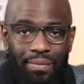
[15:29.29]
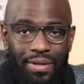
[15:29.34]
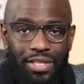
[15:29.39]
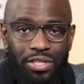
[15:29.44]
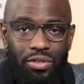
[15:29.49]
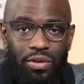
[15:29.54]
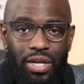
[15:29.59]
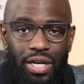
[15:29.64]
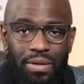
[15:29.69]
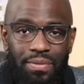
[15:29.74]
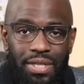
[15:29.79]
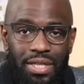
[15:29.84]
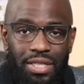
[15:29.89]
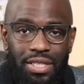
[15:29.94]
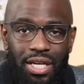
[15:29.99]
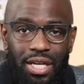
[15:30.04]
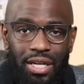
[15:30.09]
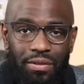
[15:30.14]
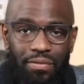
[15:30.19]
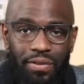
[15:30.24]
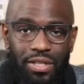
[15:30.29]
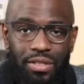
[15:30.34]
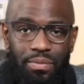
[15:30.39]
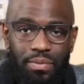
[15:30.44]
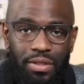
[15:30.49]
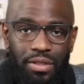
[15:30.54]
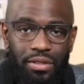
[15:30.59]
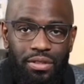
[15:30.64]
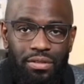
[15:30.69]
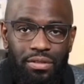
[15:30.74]
Instagram, TikTok,
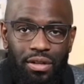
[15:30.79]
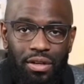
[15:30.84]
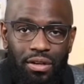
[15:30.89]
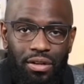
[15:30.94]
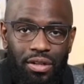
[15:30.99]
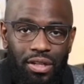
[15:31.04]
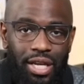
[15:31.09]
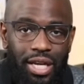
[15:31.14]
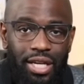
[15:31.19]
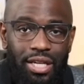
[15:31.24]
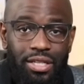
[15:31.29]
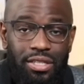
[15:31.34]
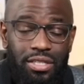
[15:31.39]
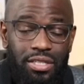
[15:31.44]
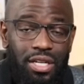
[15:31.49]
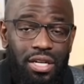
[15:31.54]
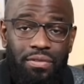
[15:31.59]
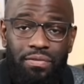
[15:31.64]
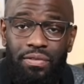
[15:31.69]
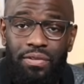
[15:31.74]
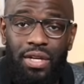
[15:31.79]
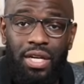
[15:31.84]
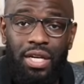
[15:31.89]
Facebook, all of that good stuff.